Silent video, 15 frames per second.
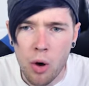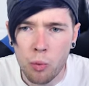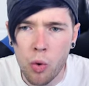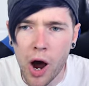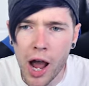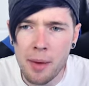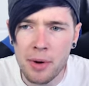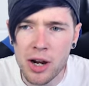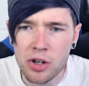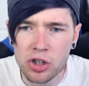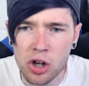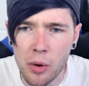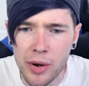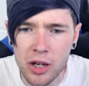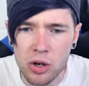Why am I
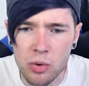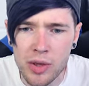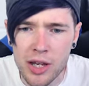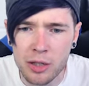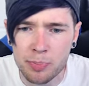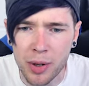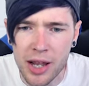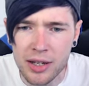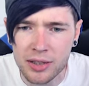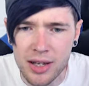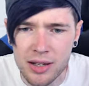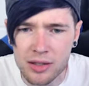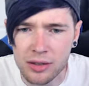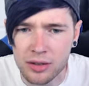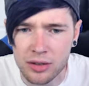showing you these
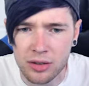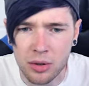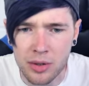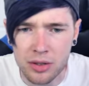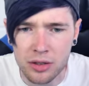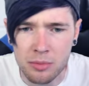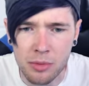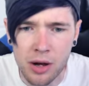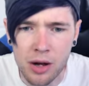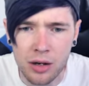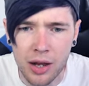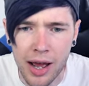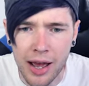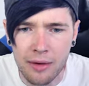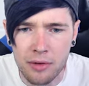places? Question
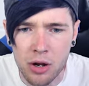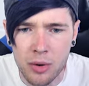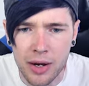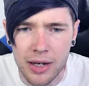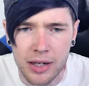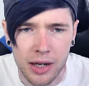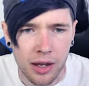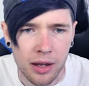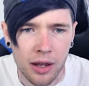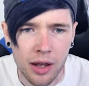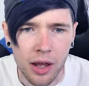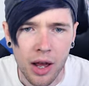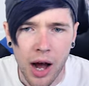mark? I have no idea.